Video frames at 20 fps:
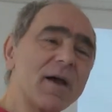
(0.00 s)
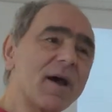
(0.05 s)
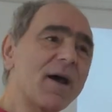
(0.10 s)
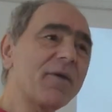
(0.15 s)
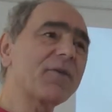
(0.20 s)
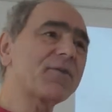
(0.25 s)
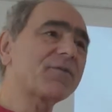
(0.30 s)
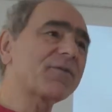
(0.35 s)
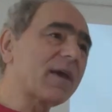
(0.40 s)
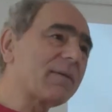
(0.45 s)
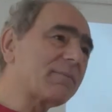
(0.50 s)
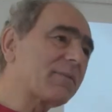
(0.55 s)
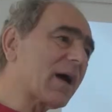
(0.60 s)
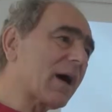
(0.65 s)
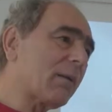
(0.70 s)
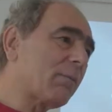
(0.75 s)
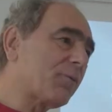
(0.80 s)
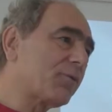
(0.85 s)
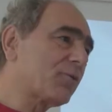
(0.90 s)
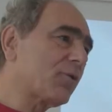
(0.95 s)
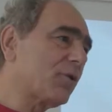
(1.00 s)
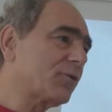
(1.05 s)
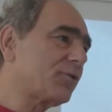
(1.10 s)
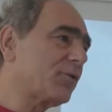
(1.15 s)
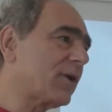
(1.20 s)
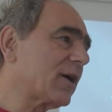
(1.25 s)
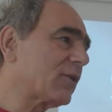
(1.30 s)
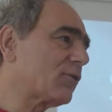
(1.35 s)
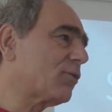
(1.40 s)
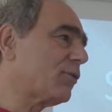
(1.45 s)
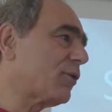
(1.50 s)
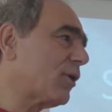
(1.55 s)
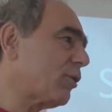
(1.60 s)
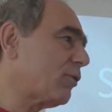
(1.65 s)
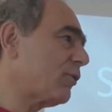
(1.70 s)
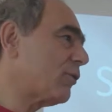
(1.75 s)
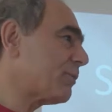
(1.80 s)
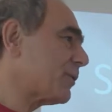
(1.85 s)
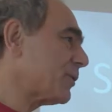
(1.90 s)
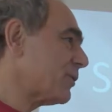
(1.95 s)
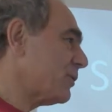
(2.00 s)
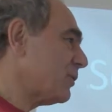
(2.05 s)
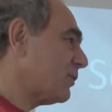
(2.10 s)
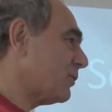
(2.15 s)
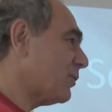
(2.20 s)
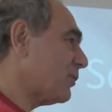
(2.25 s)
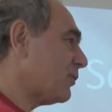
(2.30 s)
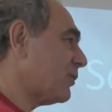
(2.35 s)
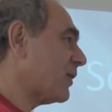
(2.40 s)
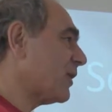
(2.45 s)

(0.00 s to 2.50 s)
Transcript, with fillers: At the same time, of course, you get to know the producers,